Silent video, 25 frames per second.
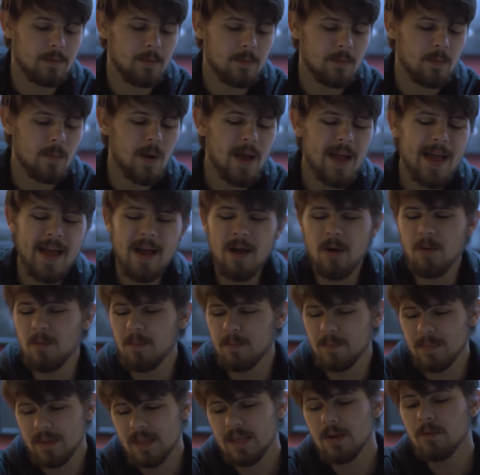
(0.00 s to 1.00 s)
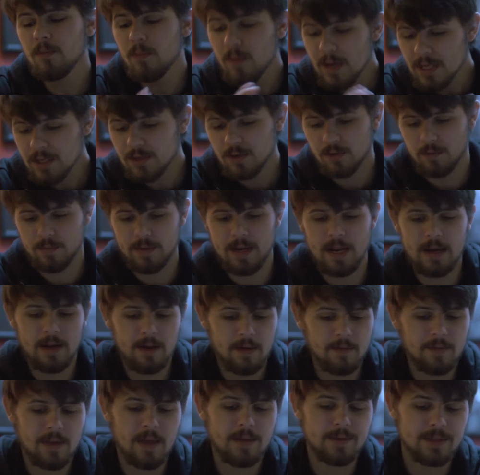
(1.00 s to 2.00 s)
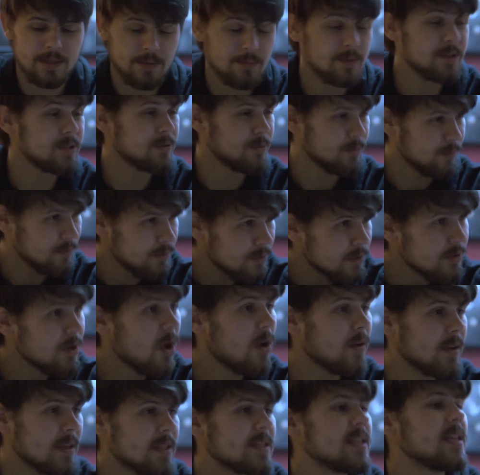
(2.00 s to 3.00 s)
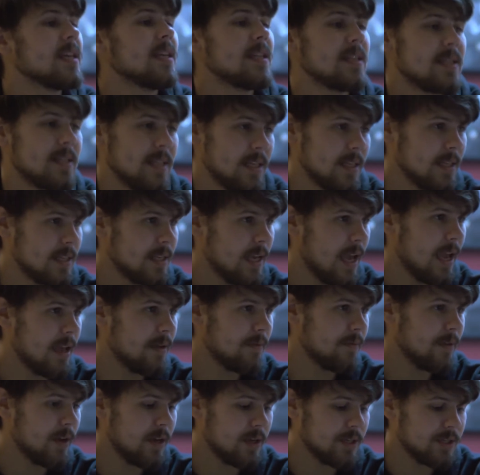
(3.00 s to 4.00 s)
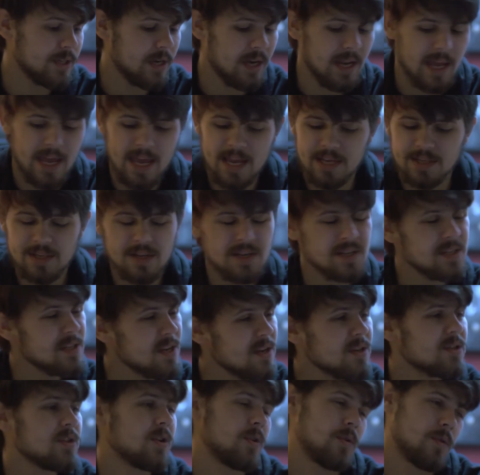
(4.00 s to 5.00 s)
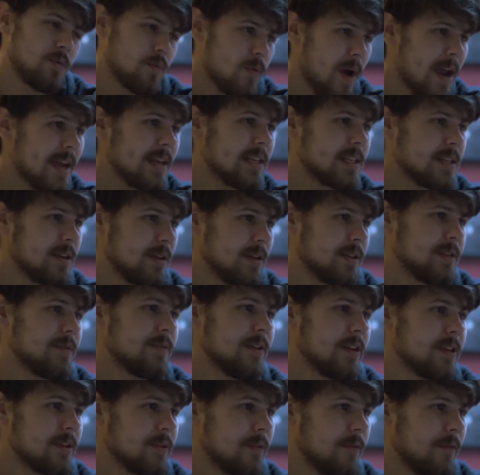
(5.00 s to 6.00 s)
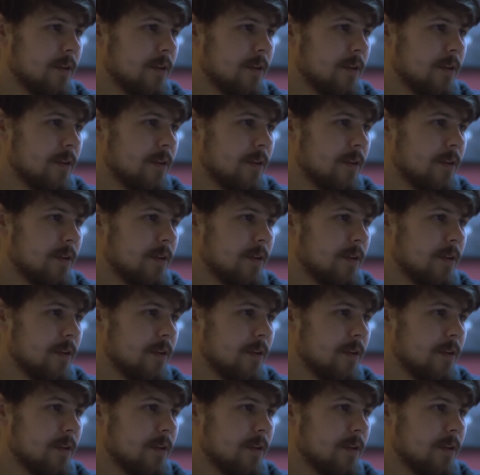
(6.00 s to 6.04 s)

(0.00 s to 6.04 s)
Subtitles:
Well, the original Planet of the Apes, the original 1968 version, is just such a great science fiction